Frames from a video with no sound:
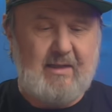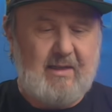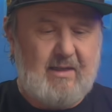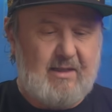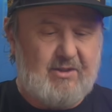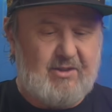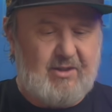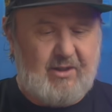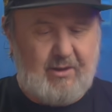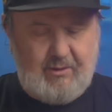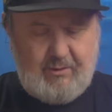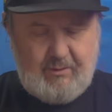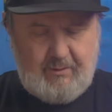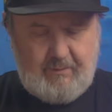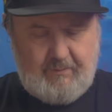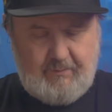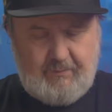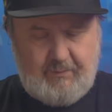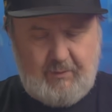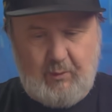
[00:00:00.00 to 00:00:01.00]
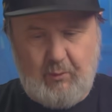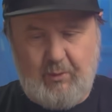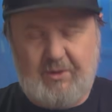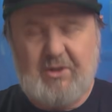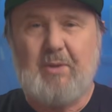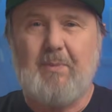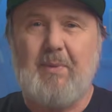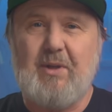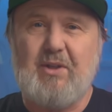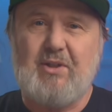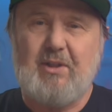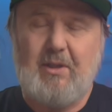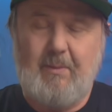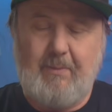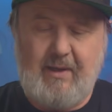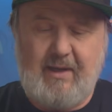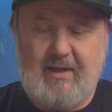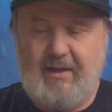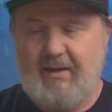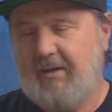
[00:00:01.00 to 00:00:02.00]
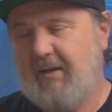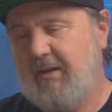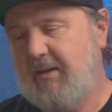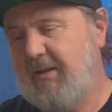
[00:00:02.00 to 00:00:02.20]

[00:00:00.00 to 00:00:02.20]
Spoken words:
So what's special about